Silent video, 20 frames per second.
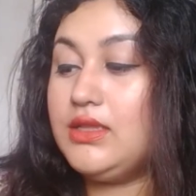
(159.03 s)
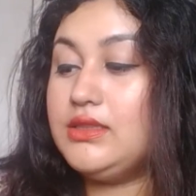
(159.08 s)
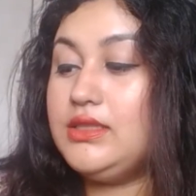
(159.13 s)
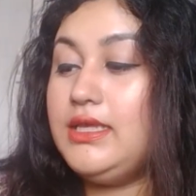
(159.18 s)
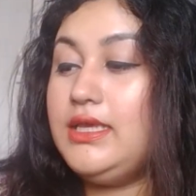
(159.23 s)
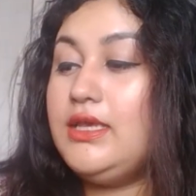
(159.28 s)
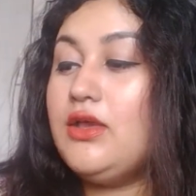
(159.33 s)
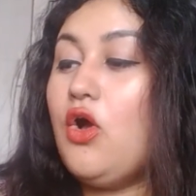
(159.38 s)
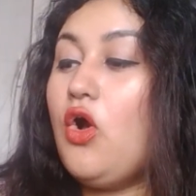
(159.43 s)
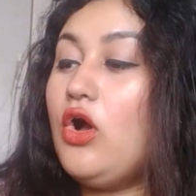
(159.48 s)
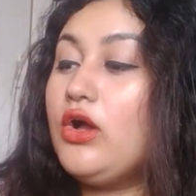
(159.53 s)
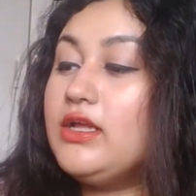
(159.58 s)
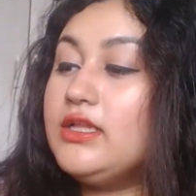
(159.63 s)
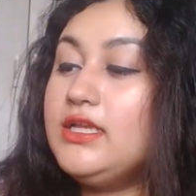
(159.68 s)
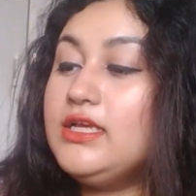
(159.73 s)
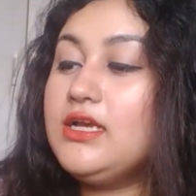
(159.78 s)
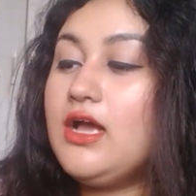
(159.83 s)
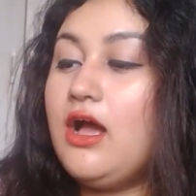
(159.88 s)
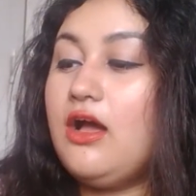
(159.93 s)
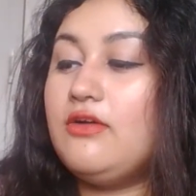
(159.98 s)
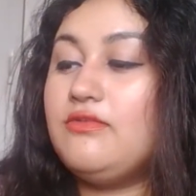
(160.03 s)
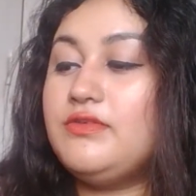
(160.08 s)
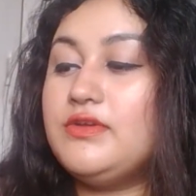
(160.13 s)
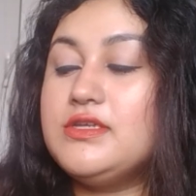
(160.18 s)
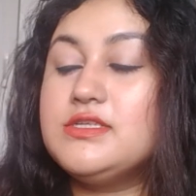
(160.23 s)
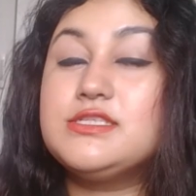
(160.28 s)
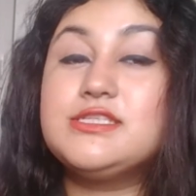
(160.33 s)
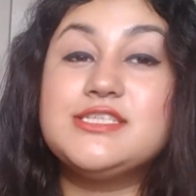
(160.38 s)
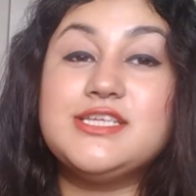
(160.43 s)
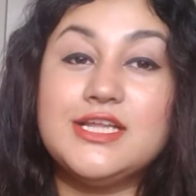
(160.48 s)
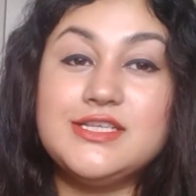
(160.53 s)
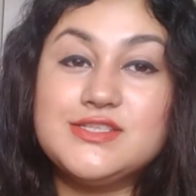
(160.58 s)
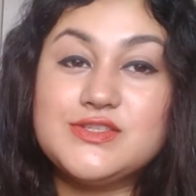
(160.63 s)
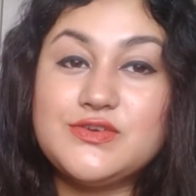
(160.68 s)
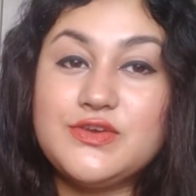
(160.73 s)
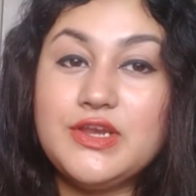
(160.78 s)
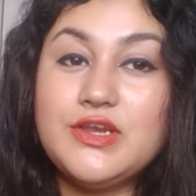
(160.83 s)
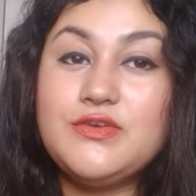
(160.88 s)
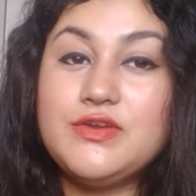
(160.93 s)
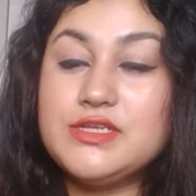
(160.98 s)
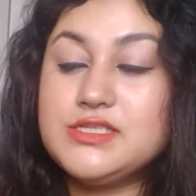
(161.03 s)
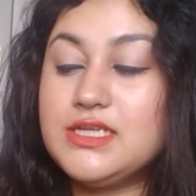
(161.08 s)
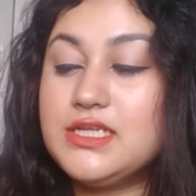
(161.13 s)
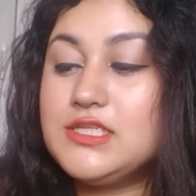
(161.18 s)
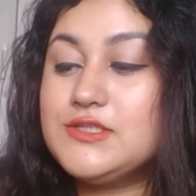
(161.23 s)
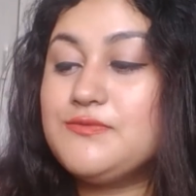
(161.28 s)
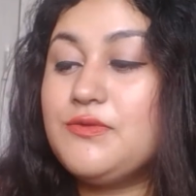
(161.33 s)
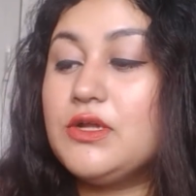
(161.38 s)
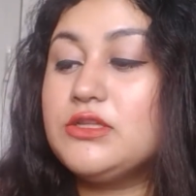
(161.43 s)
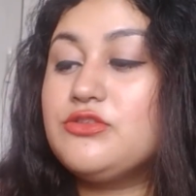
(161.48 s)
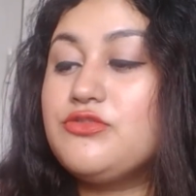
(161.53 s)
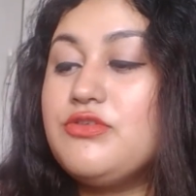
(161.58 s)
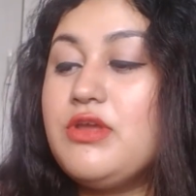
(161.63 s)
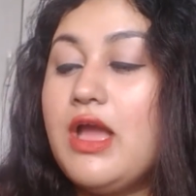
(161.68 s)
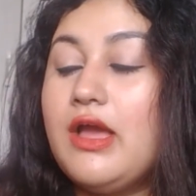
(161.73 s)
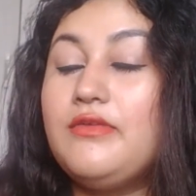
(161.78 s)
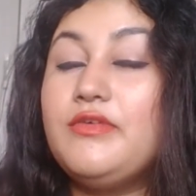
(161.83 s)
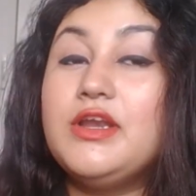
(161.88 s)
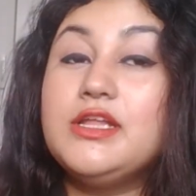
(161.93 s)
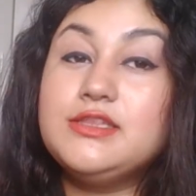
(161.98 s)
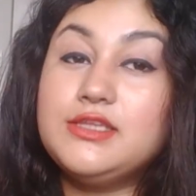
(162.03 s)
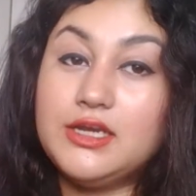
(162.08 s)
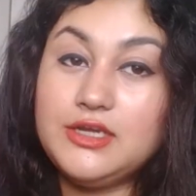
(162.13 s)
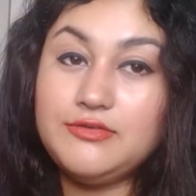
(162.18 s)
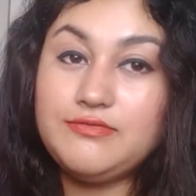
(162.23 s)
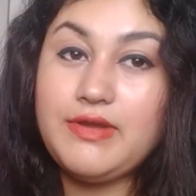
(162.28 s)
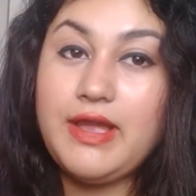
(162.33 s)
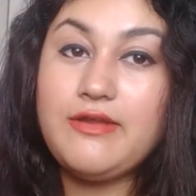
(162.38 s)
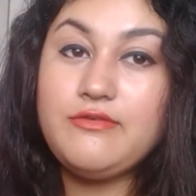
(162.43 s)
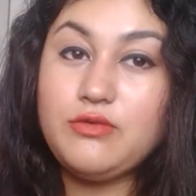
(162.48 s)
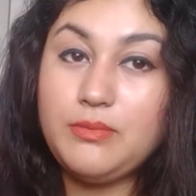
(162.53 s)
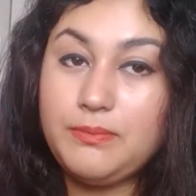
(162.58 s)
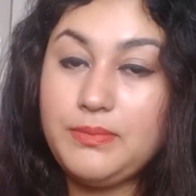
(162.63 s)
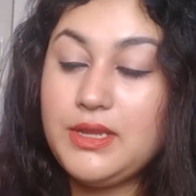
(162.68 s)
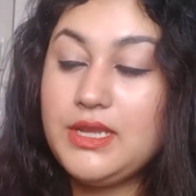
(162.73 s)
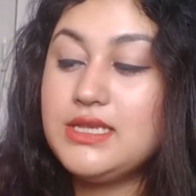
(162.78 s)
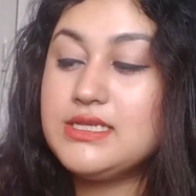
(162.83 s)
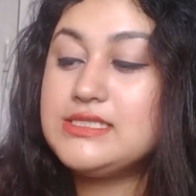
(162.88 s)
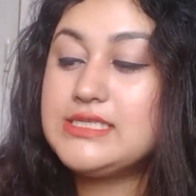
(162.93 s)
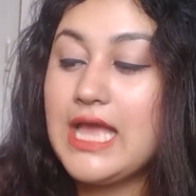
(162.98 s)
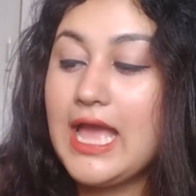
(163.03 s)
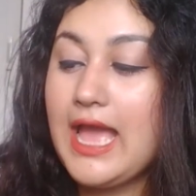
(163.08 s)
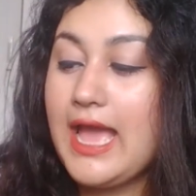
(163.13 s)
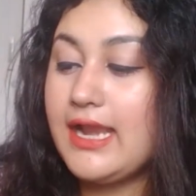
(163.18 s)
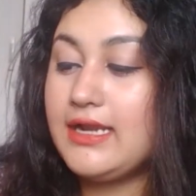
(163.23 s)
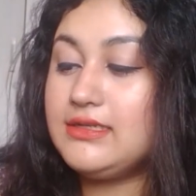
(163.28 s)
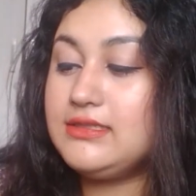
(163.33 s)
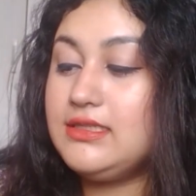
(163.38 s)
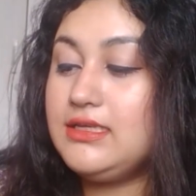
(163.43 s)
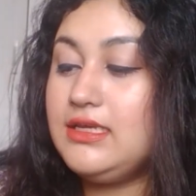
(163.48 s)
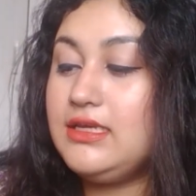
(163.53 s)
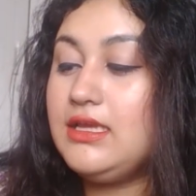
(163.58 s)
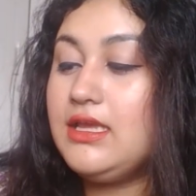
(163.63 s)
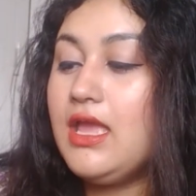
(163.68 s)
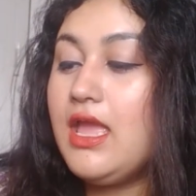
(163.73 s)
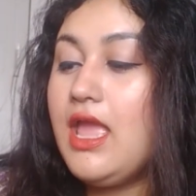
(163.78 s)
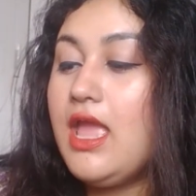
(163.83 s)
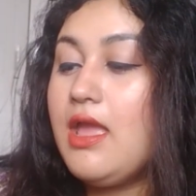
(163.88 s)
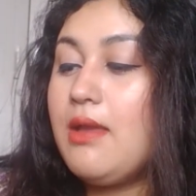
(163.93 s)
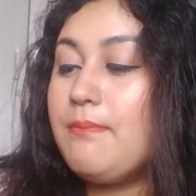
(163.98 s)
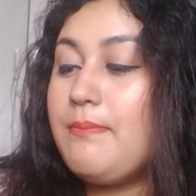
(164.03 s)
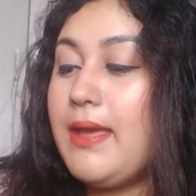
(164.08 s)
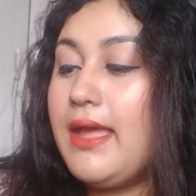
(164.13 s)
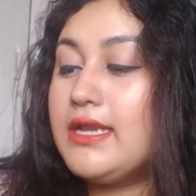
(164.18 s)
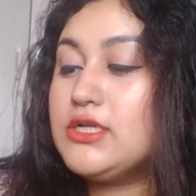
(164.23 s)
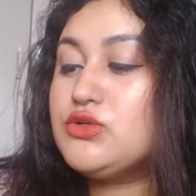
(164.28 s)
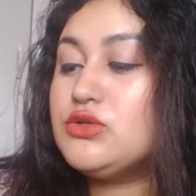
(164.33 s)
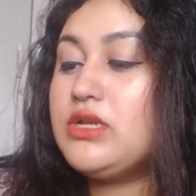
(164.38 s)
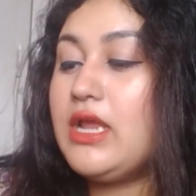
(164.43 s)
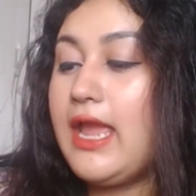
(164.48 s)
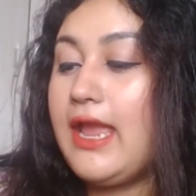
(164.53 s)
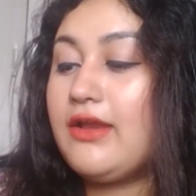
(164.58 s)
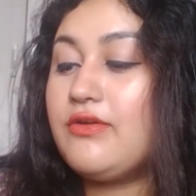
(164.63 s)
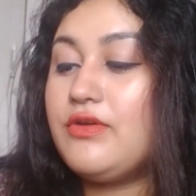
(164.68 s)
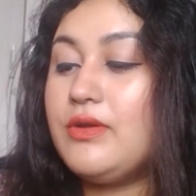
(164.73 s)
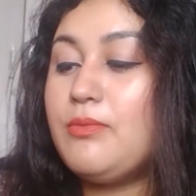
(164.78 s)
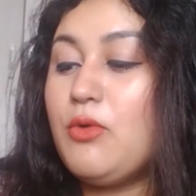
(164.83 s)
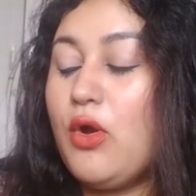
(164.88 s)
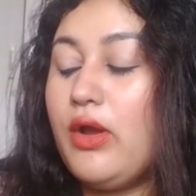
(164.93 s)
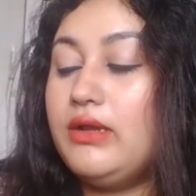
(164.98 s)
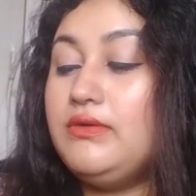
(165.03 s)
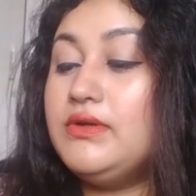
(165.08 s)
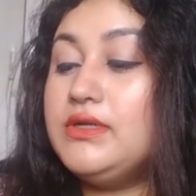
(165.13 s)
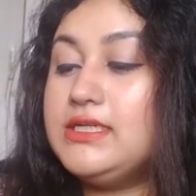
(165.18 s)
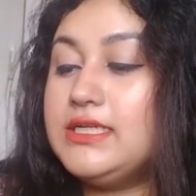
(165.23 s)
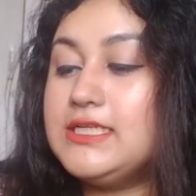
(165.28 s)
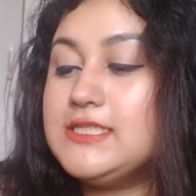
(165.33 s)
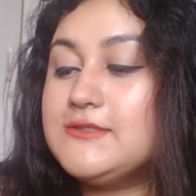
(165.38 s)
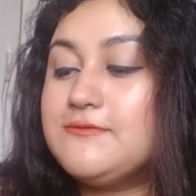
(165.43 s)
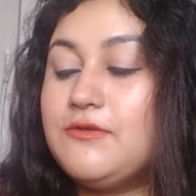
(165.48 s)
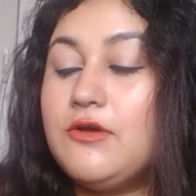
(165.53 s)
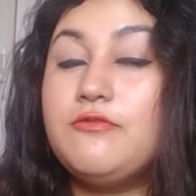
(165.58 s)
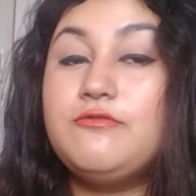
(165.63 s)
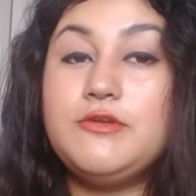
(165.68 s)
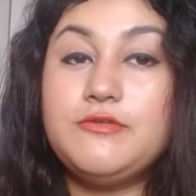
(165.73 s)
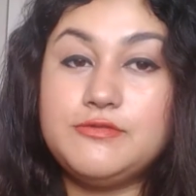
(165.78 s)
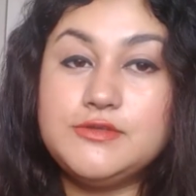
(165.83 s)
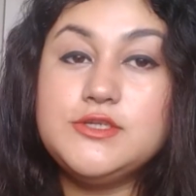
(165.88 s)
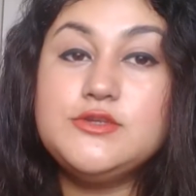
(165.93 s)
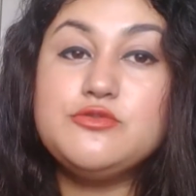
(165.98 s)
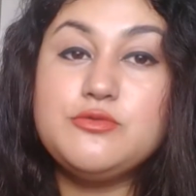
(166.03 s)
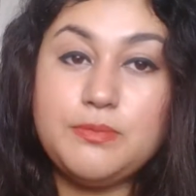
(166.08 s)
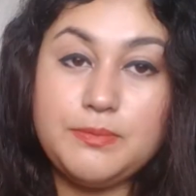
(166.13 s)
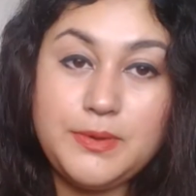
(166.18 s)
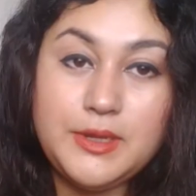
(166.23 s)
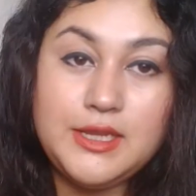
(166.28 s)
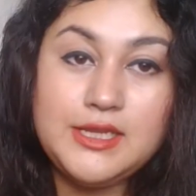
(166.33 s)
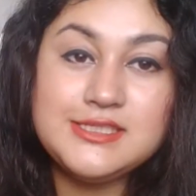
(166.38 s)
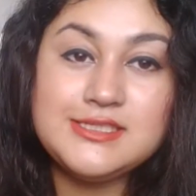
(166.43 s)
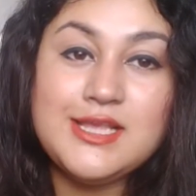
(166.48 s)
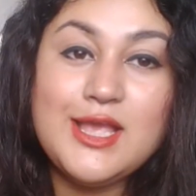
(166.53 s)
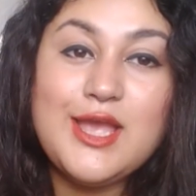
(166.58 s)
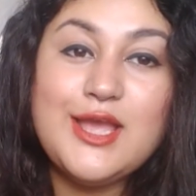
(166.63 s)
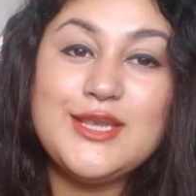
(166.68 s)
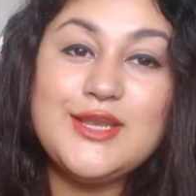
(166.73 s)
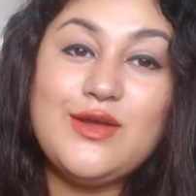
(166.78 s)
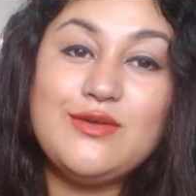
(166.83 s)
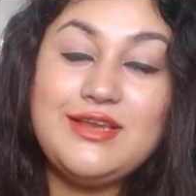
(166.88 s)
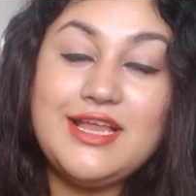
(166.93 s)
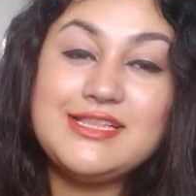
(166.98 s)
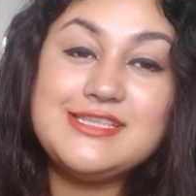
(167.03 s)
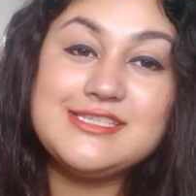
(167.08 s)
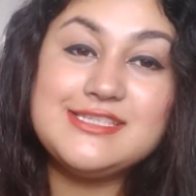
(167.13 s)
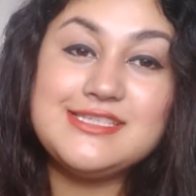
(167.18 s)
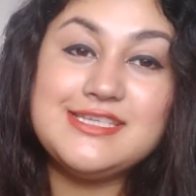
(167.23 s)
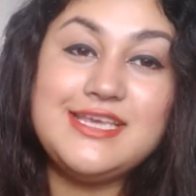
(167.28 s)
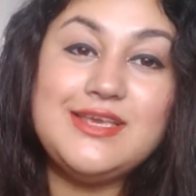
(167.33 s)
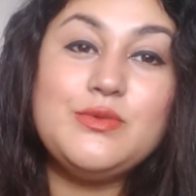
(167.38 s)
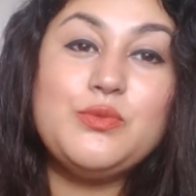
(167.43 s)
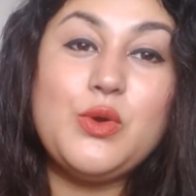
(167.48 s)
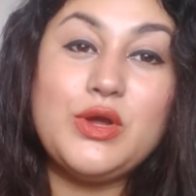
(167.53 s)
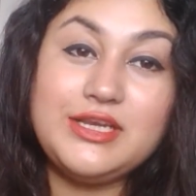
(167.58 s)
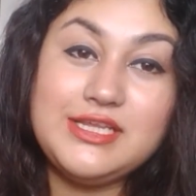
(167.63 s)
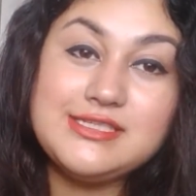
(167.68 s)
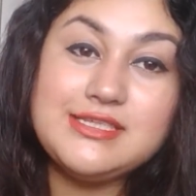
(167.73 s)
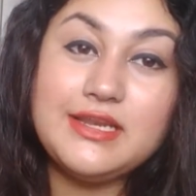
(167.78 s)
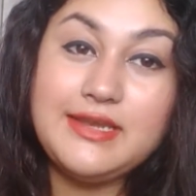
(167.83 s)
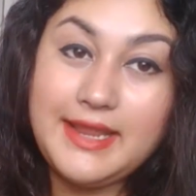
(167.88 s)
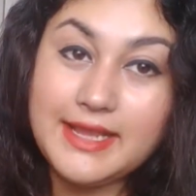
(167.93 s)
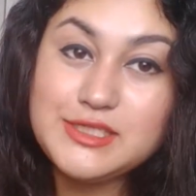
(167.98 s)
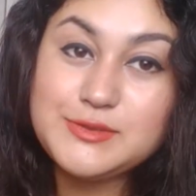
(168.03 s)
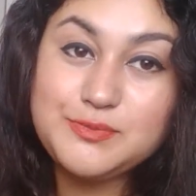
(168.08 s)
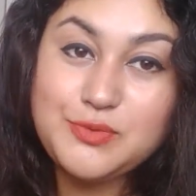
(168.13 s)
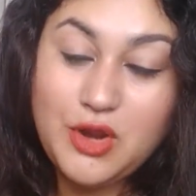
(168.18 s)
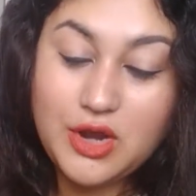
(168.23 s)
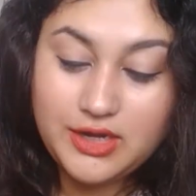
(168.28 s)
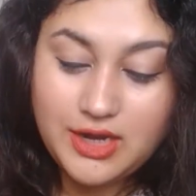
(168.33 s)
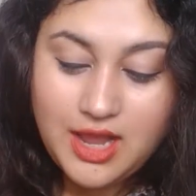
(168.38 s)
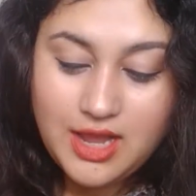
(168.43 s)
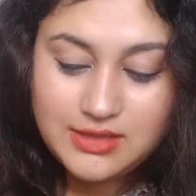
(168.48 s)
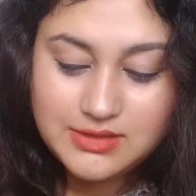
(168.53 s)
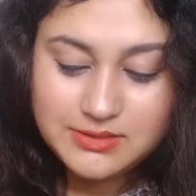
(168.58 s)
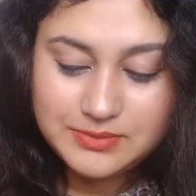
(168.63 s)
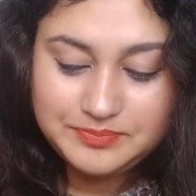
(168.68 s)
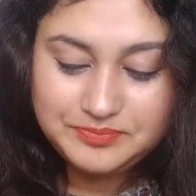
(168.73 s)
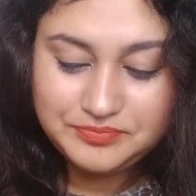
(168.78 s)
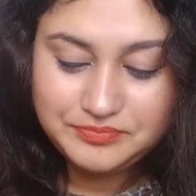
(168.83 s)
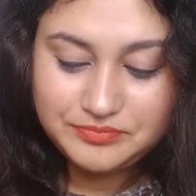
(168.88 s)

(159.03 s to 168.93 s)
The Organic Harvest sunscreen retails for 335 rupees and the Parachute hair cream oil retails for 50 rupees. Now let's see what is the next product.